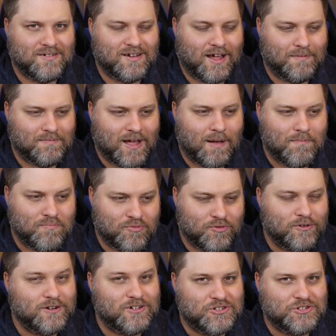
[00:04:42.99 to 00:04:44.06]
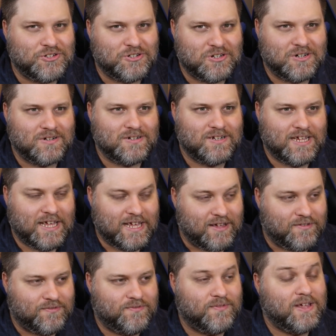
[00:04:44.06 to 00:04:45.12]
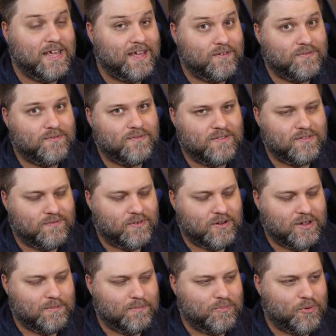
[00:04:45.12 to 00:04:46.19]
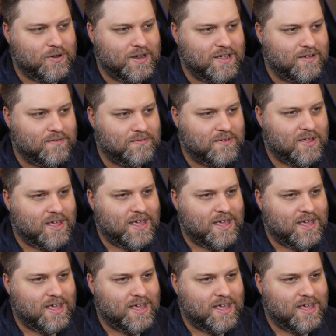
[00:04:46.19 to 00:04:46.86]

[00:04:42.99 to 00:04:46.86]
I'm, I'm pretty sure if, if, it's very important if,